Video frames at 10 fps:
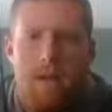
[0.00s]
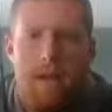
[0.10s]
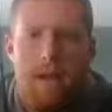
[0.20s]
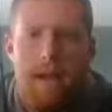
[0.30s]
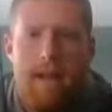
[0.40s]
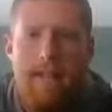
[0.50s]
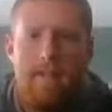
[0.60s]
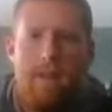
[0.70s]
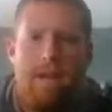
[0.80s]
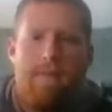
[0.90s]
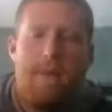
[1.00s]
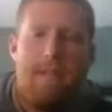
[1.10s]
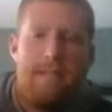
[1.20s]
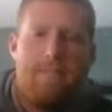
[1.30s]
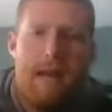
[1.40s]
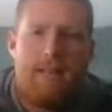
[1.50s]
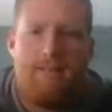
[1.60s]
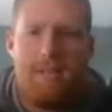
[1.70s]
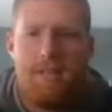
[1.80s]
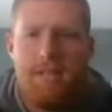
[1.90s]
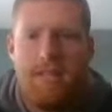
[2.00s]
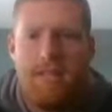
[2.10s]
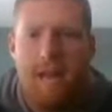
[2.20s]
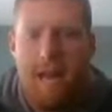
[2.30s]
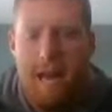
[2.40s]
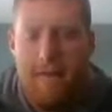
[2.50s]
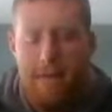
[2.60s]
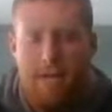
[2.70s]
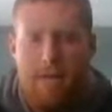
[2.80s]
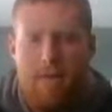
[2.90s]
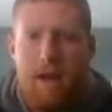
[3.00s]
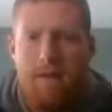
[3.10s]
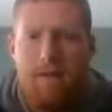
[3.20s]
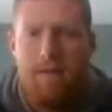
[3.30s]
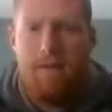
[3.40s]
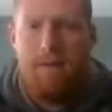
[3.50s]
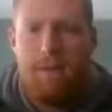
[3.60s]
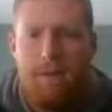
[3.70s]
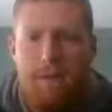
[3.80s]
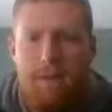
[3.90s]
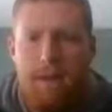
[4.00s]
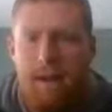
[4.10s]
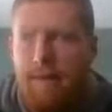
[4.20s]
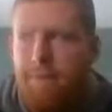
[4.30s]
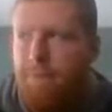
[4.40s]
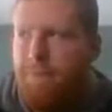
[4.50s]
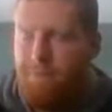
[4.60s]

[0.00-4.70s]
Hey guys, it's Ryan from Kansas Bass Fishing, and today I have another rod review for you. I